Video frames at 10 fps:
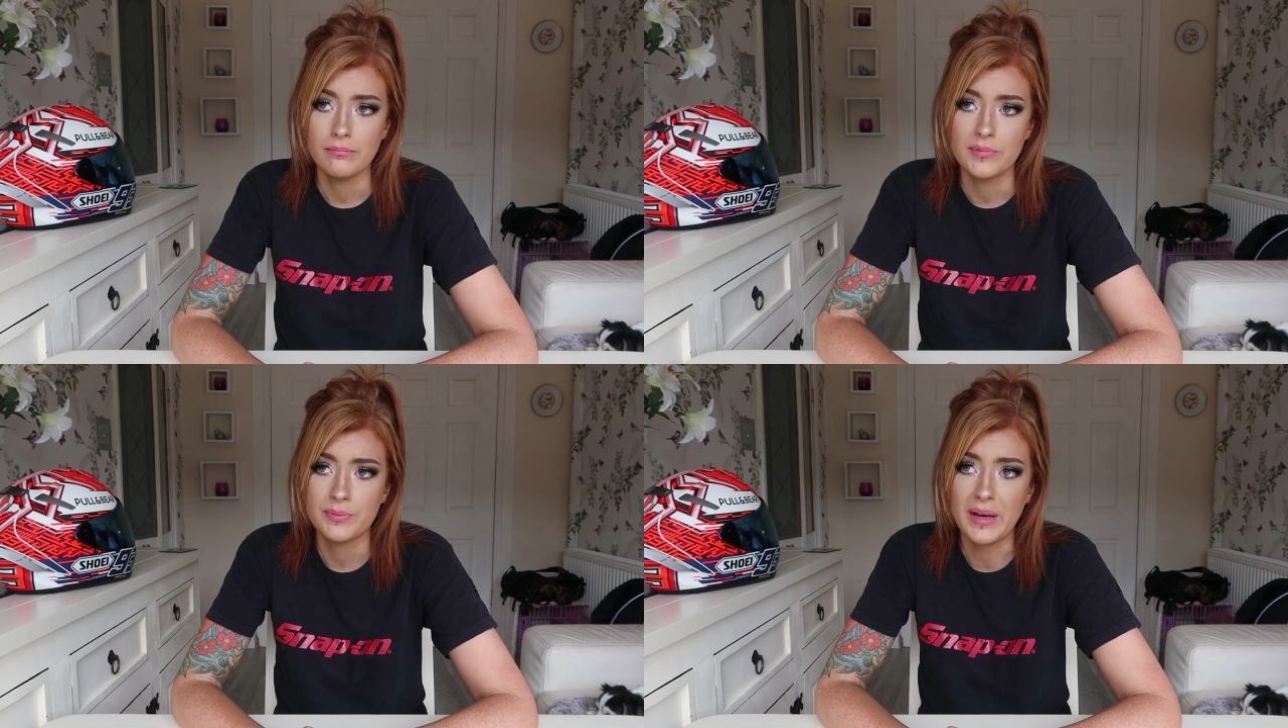
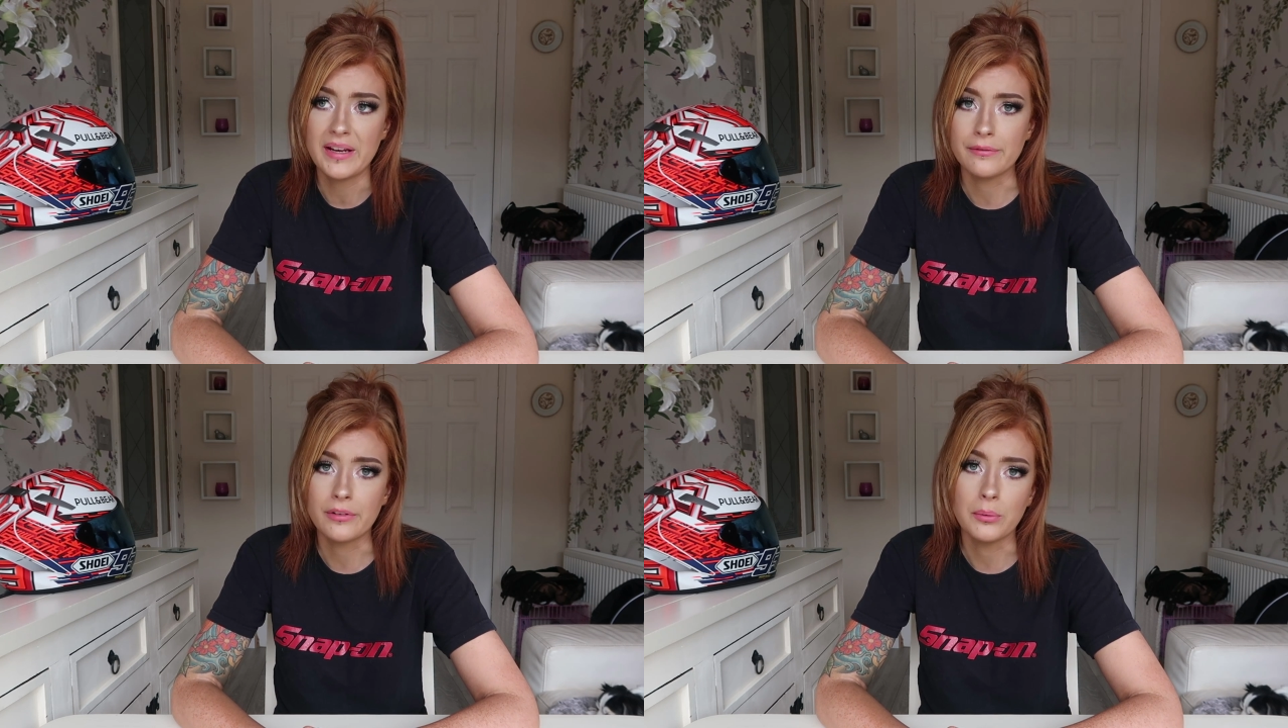
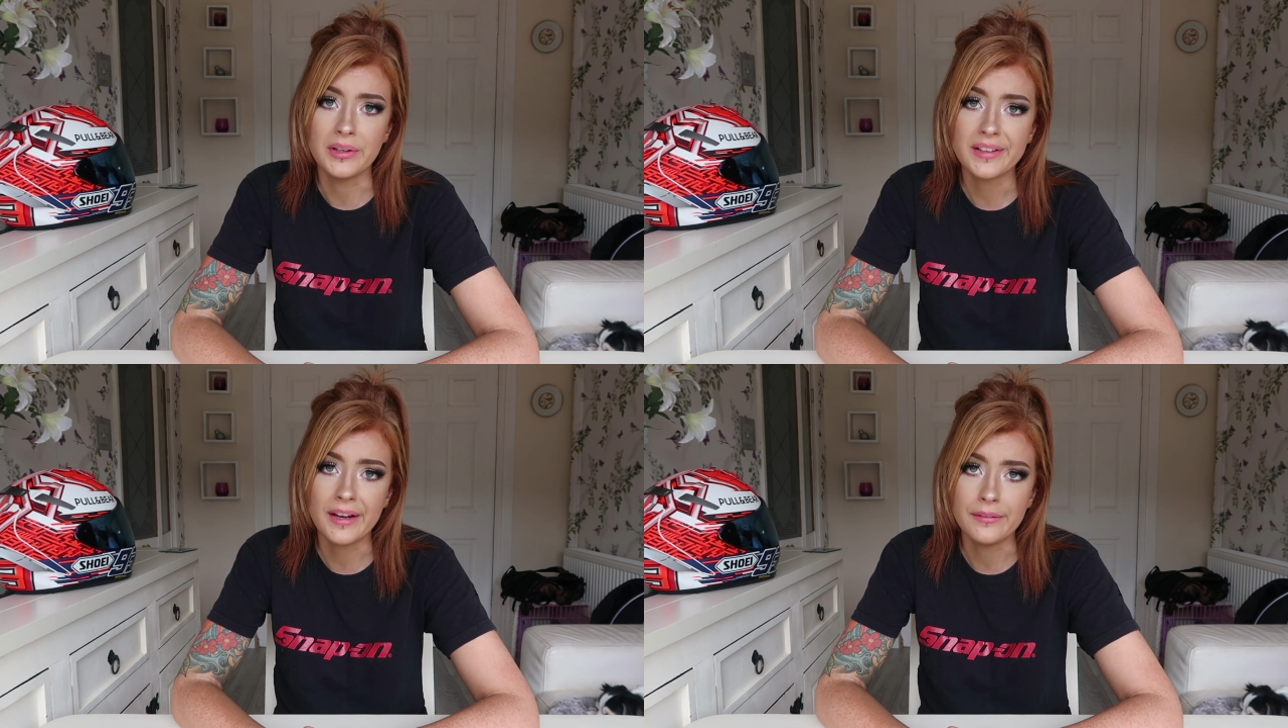Spain for a
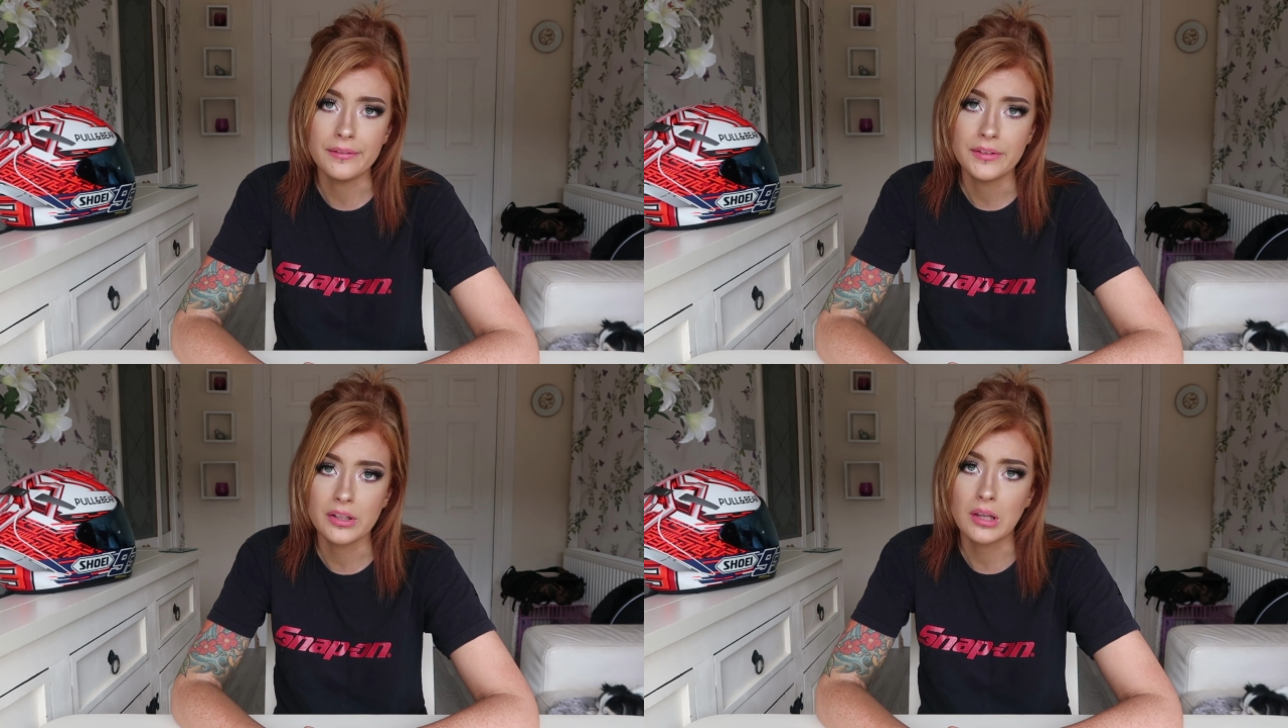
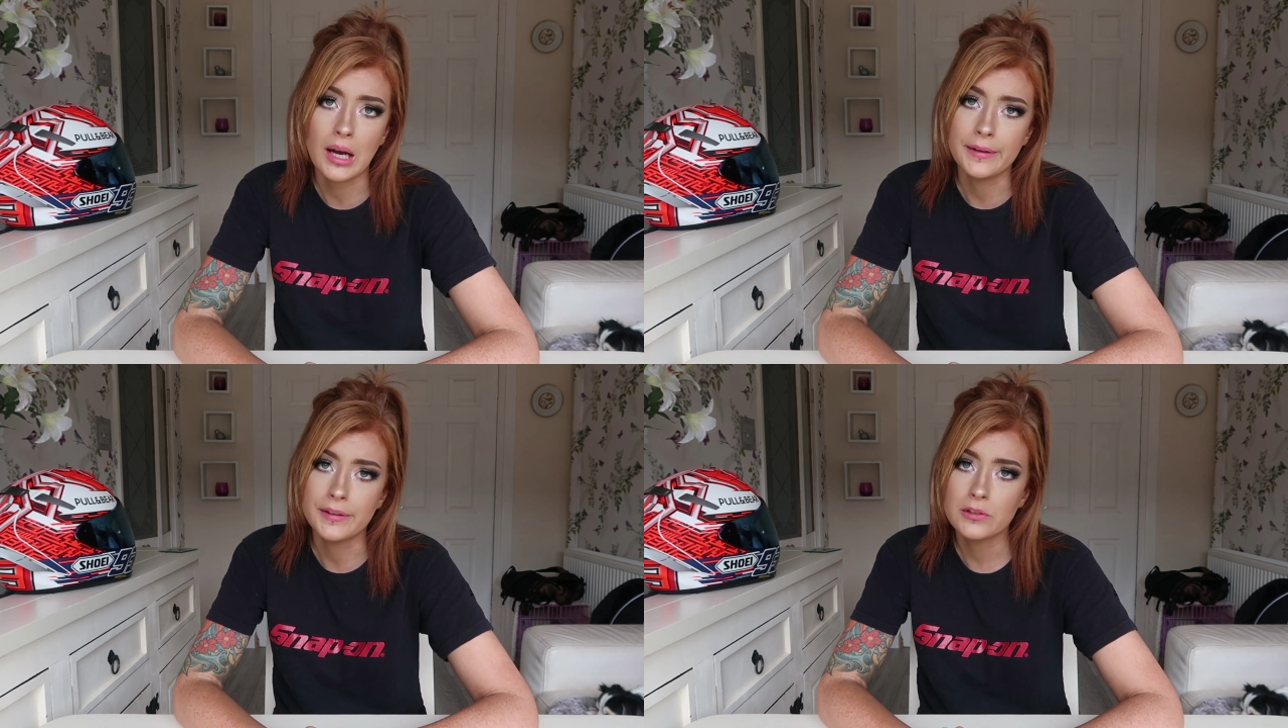weekend to
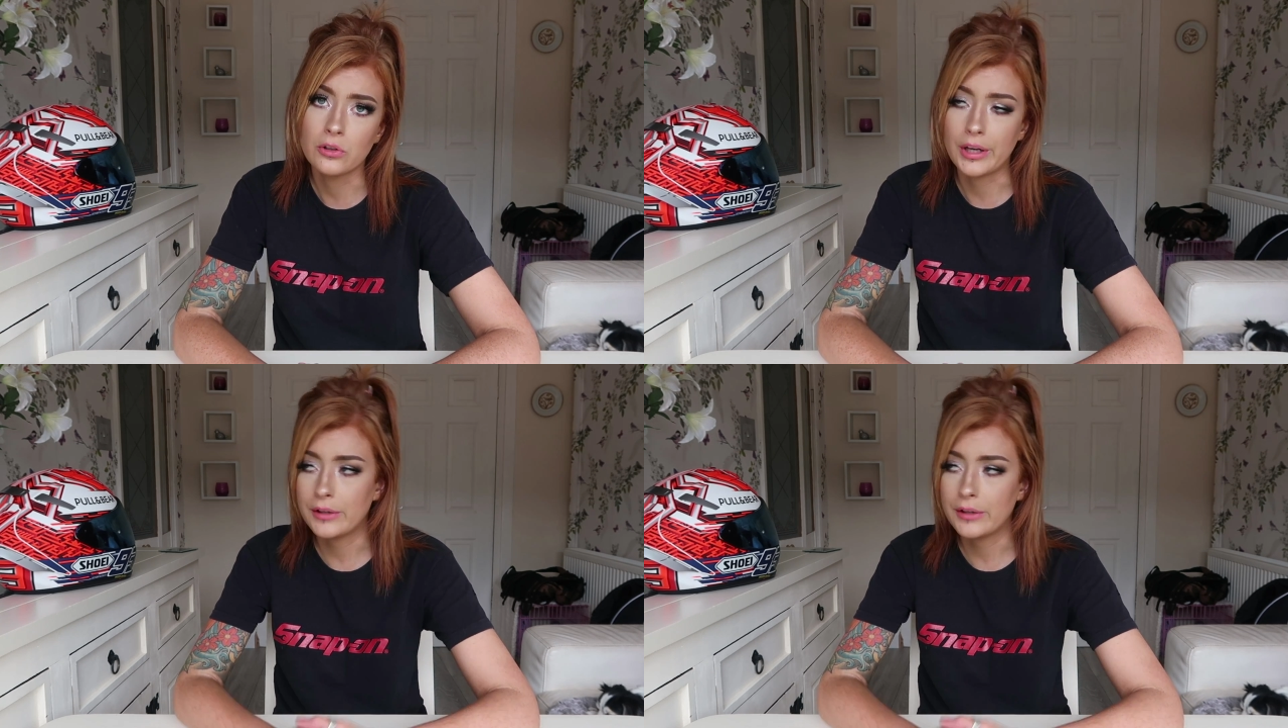lie in the sun.